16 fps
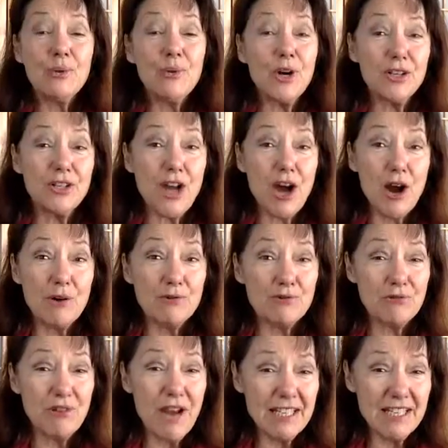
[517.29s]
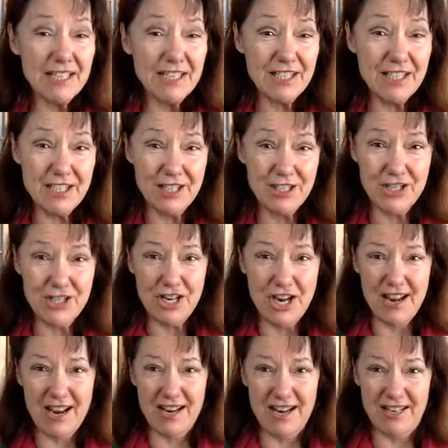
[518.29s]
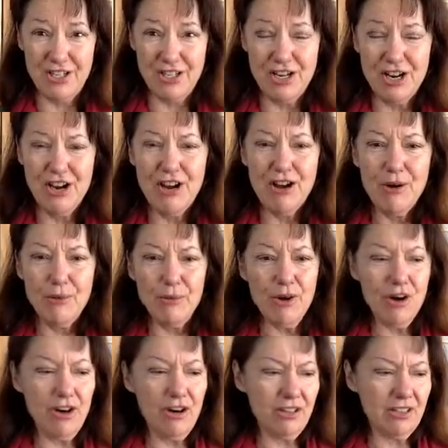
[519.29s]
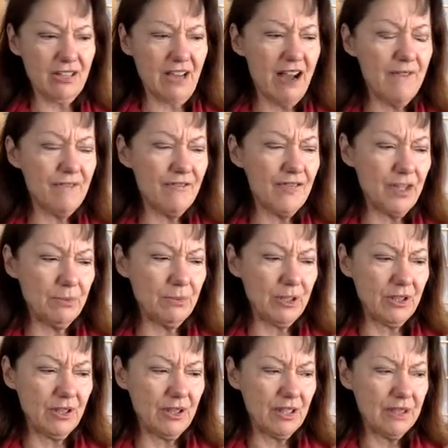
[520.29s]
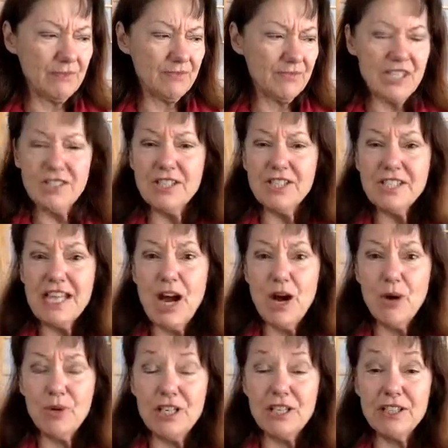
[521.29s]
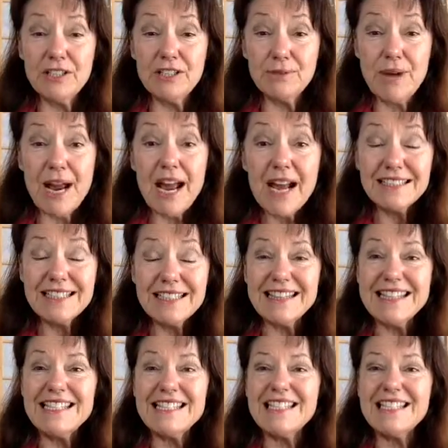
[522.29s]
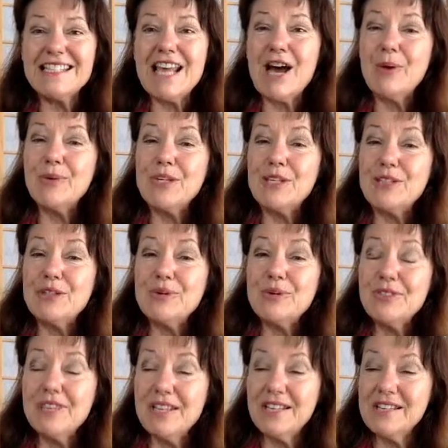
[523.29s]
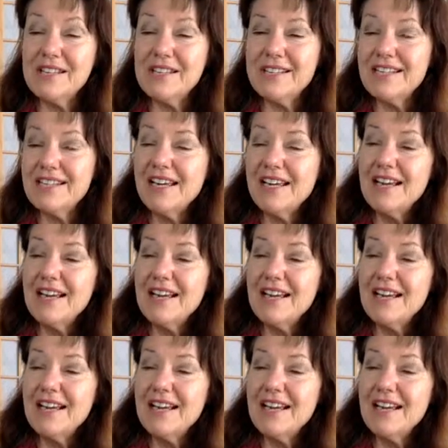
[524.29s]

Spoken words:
We're not ready to change. We're comfortable. This is how we interact, and this is how we do things.